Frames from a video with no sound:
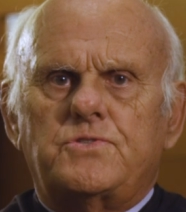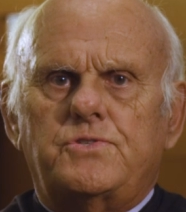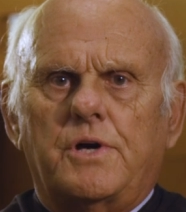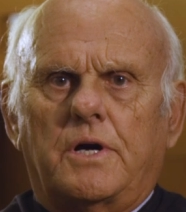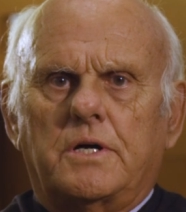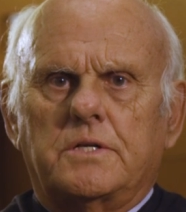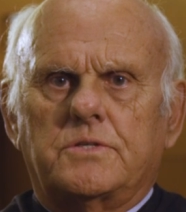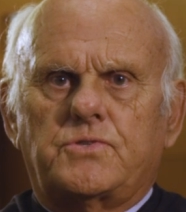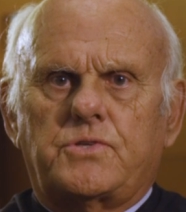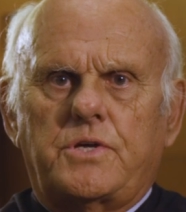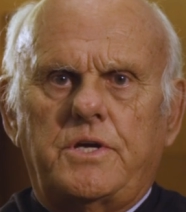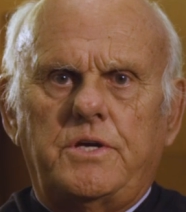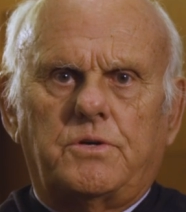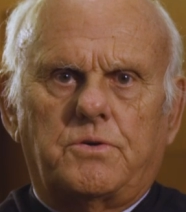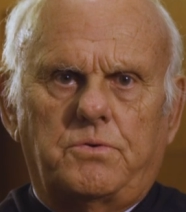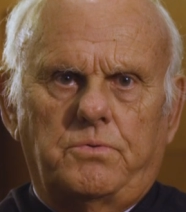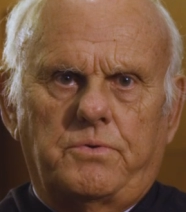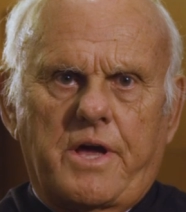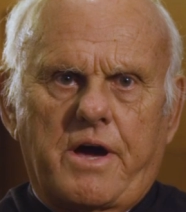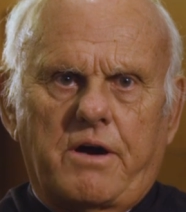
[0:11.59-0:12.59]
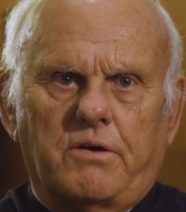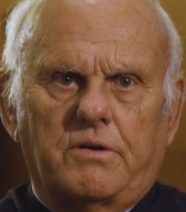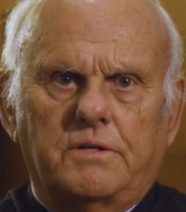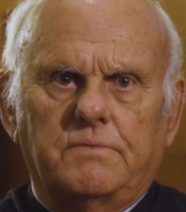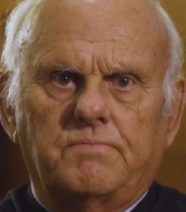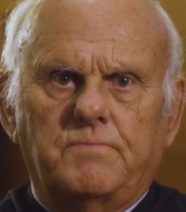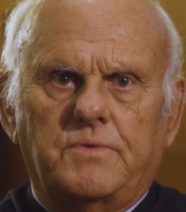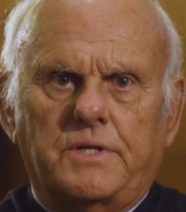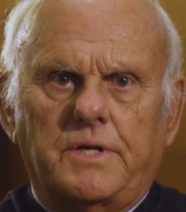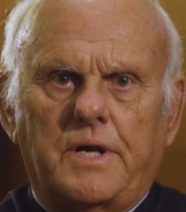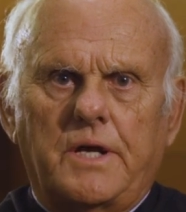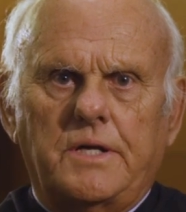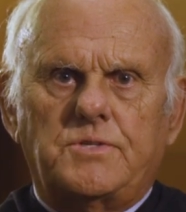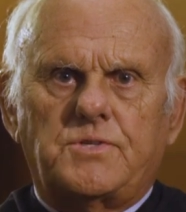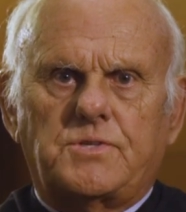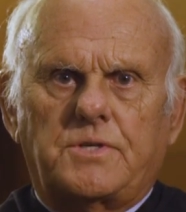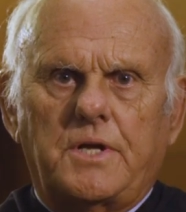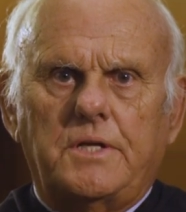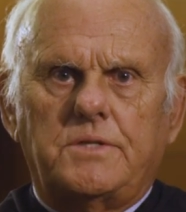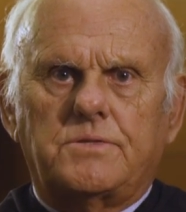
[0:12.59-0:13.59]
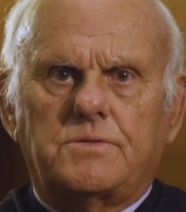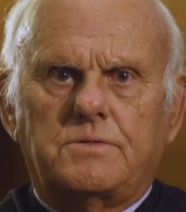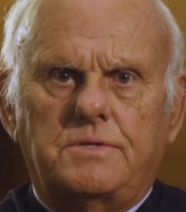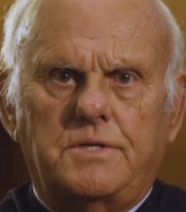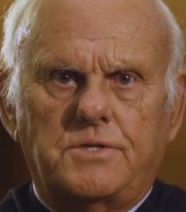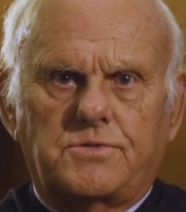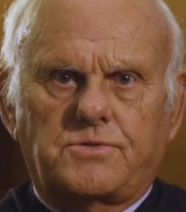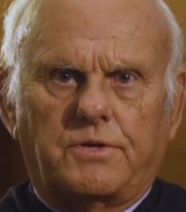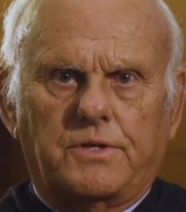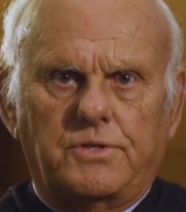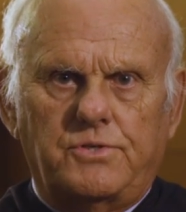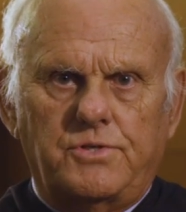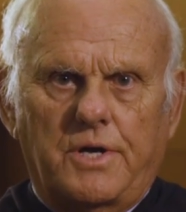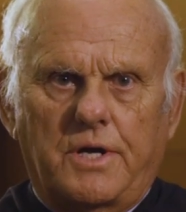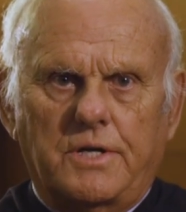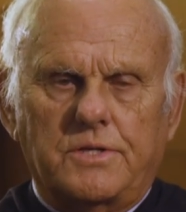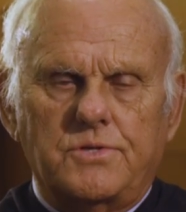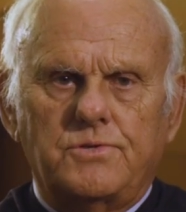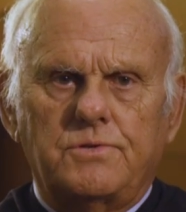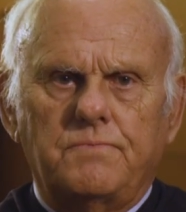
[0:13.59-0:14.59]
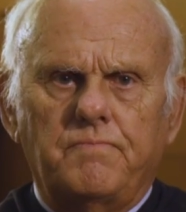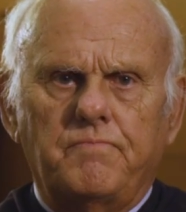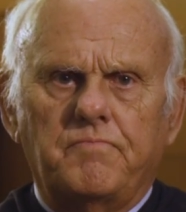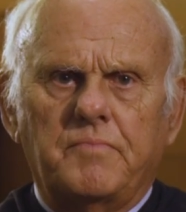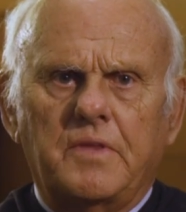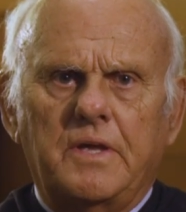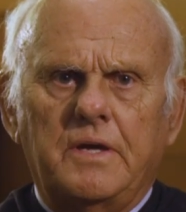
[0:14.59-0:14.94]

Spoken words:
John C. Kuhnauer, United States District Judge.